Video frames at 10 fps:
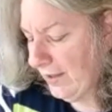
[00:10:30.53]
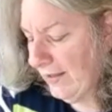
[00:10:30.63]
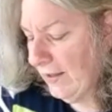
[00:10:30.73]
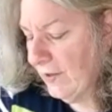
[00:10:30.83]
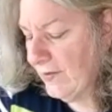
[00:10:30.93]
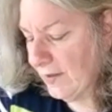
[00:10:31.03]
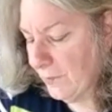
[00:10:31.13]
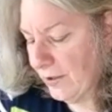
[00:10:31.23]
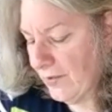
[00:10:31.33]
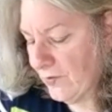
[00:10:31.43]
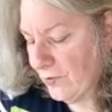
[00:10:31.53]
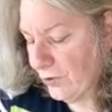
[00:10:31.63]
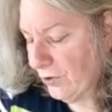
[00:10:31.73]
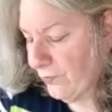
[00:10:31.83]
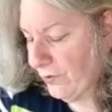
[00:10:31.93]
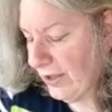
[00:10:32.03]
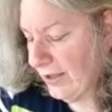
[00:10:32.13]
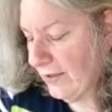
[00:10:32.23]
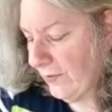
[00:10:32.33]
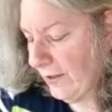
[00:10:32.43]
Sale prices are good through the end
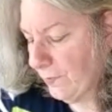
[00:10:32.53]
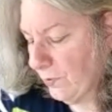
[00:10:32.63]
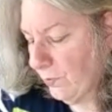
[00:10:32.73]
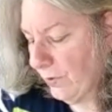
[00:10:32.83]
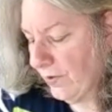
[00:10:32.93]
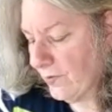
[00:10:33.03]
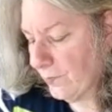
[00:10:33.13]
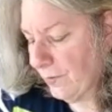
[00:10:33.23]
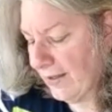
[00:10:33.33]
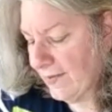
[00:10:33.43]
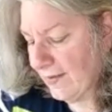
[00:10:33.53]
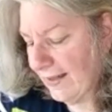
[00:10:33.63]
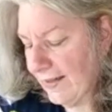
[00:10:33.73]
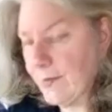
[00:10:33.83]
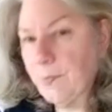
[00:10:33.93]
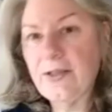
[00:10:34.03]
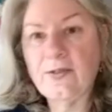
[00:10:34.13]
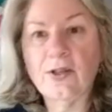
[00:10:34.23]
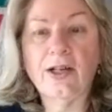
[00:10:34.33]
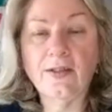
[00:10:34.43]
of April while the supplies last. Please
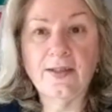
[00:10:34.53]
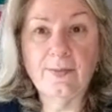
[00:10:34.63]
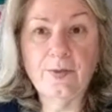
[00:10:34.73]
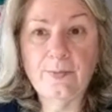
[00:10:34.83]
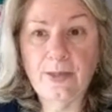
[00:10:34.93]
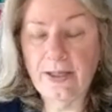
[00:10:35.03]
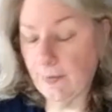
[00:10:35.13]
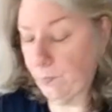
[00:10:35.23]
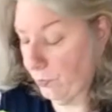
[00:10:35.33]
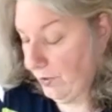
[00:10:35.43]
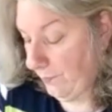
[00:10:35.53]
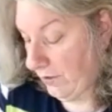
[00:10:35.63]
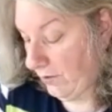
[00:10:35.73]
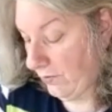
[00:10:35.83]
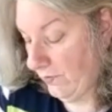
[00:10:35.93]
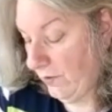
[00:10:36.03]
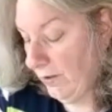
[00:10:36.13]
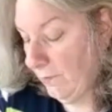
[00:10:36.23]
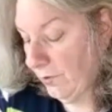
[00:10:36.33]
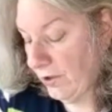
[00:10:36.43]
call them to make an appointment.
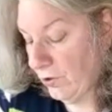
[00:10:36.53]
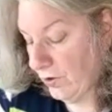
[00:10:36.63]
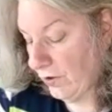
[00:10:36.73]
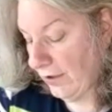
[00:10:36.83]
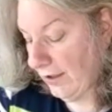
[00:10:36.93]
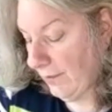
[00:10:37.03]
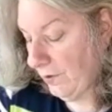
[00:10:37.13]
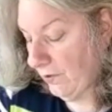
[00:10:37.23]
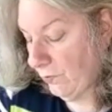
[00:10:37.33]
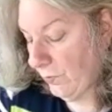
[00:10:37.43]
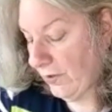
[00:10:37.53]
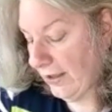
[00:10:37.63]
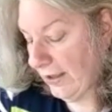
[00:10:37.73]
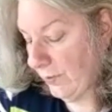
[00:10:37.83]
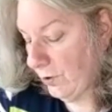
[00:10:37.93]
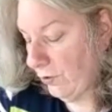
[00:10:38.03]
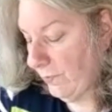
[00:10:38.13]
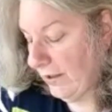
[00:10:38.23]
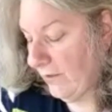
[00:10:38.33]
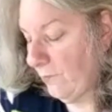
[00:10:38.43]
Please share the email with anyone who
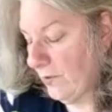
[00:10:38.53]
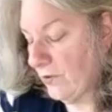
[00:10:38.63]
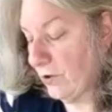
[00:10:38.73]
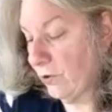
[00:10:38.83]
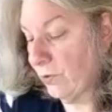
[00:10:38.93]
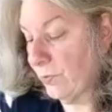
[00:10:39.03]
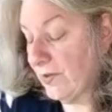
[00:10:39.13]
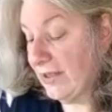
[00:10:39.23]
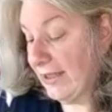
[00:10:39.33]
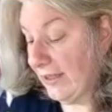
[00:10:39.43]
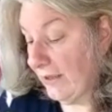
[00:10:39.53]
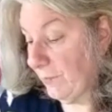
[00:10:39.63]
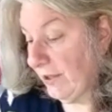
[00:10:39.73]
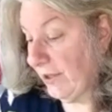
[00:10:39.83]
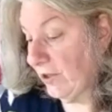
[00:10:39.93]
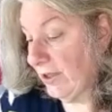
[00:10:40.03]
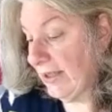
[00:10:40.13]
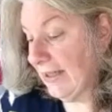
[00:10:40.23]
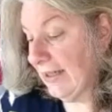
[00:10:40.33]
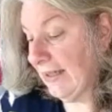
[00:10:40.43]
may have missed it or who was planning on
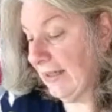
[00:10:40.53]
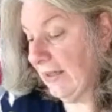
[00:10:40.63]
attending